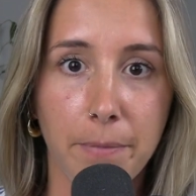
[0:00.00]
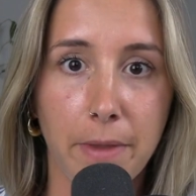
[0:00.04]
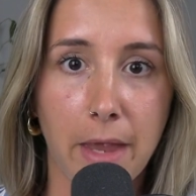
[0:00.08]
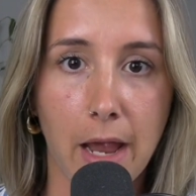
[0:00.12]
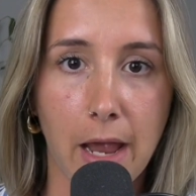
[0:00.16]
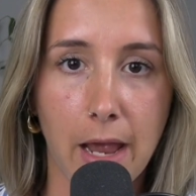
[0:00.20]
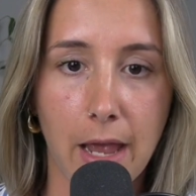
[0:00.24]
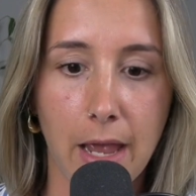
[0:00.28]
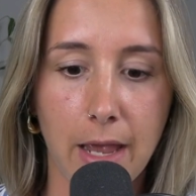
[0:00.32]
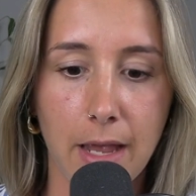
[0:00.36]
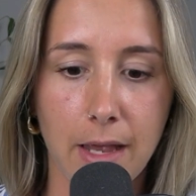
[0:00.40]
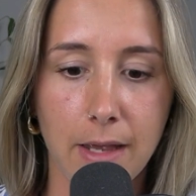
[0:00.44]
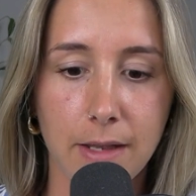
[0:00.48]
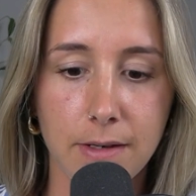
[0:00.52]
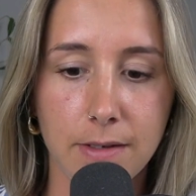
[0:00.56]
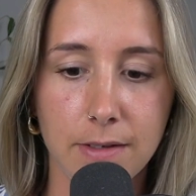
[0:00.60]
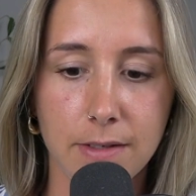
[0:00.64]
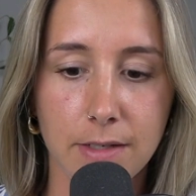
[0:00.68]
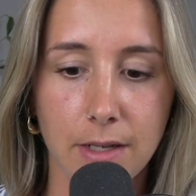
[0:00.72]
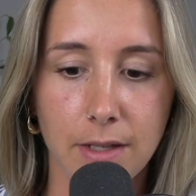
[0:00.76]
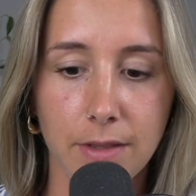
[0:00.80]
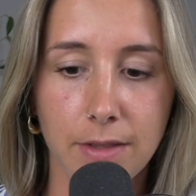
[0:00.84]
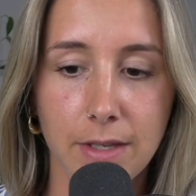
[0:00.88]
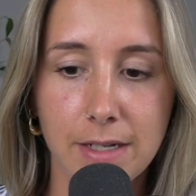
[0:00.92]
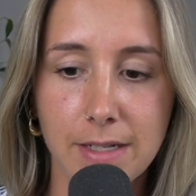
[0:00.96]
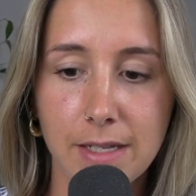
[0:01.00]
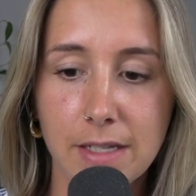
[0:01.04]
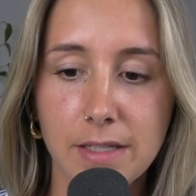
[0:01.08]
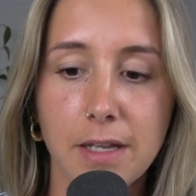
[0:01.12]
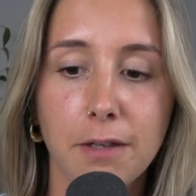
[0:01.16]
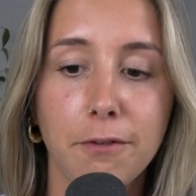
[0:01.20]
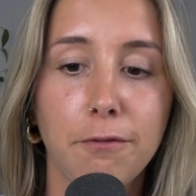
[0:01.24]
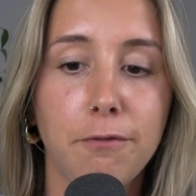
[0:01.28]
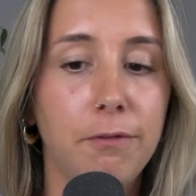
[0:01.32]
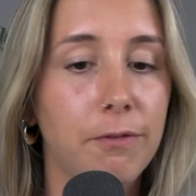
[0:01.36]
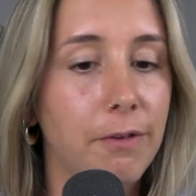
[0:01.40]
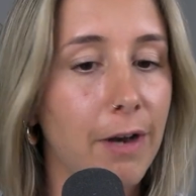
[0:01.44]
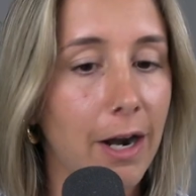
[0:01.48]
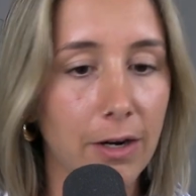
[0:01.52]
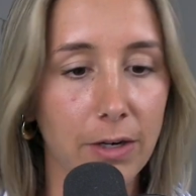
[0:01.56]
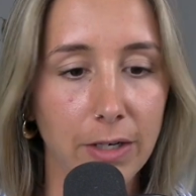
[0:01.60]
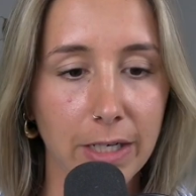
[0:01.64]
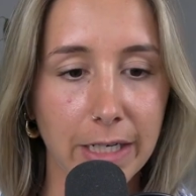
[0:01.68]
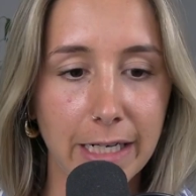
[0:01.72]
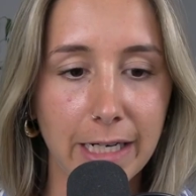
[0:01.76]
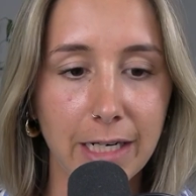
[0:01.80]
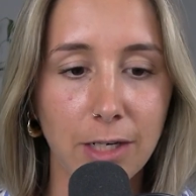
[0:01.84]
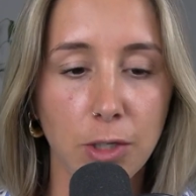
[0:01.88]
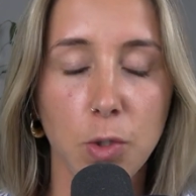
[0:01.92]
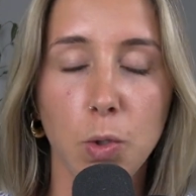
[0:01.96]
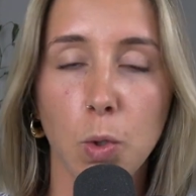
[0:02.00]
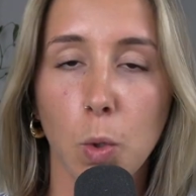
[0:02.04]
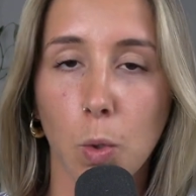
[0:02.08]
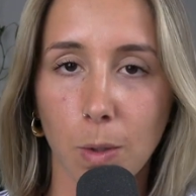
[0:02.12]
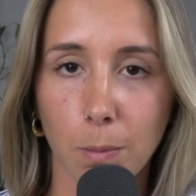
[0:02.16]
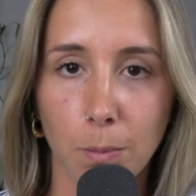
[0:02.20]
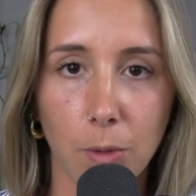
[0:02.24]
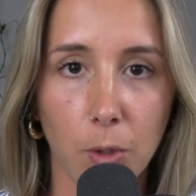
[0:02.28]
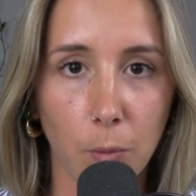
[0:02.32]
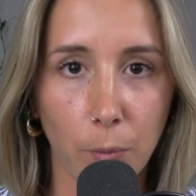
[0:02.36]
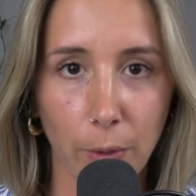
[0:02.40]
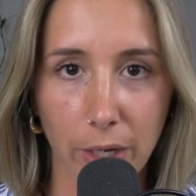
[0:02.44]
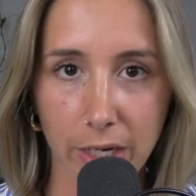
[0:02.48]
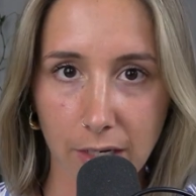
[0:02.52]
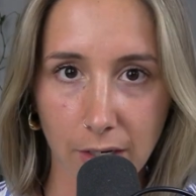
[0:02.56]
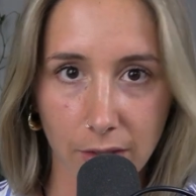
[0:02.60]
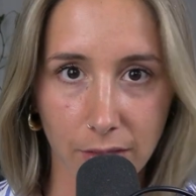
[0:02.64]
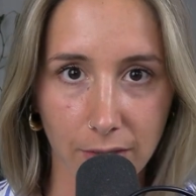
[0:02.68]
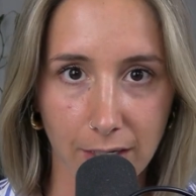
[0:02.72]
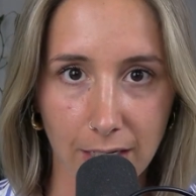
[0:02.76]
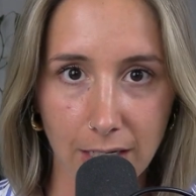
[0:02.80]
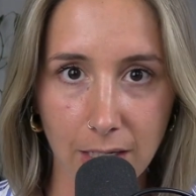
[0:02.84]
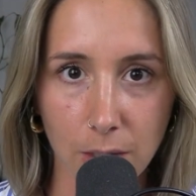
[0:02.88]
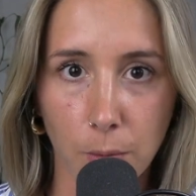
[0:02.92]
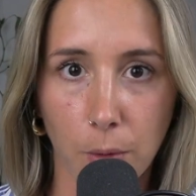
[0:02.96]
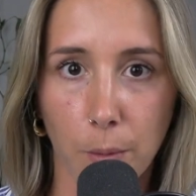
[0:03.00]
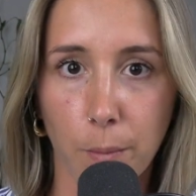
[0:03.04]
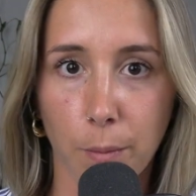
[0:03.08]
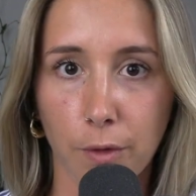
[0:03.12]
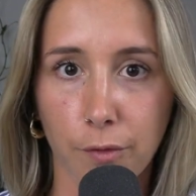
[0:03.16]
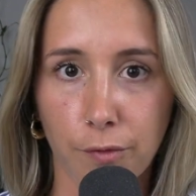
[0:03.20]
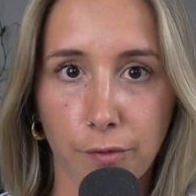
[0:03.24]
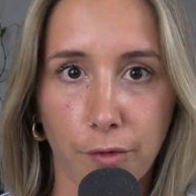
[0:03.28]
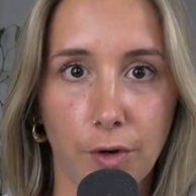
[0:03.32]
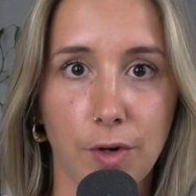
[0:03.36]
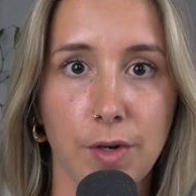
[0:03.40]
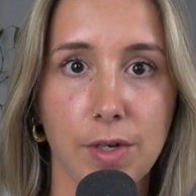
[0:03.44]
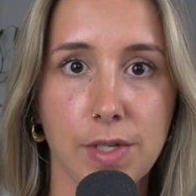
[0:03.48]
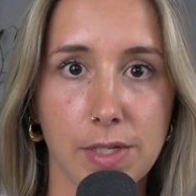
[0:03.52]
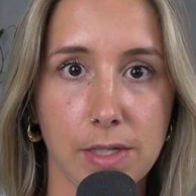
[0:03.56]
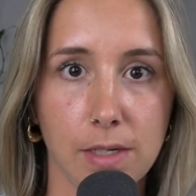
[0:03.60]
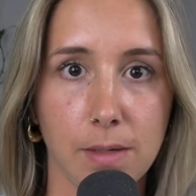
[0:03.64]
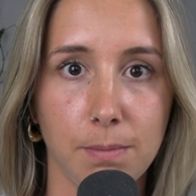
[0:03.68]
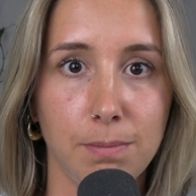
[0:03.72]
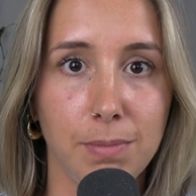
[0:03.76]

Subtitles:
And this is a very normal way to think when we're first